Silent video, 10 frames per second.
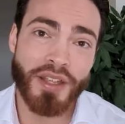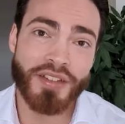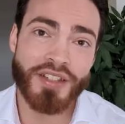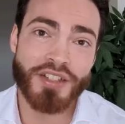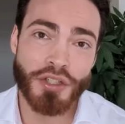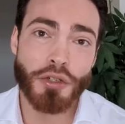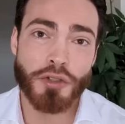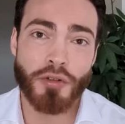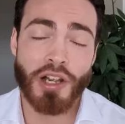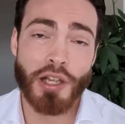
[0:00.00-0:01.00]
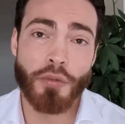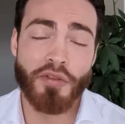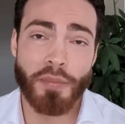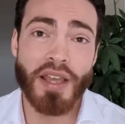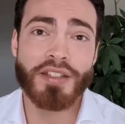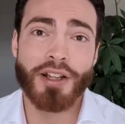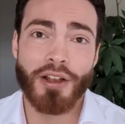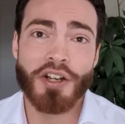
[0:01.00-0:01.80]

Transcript: because it's still struggling with basic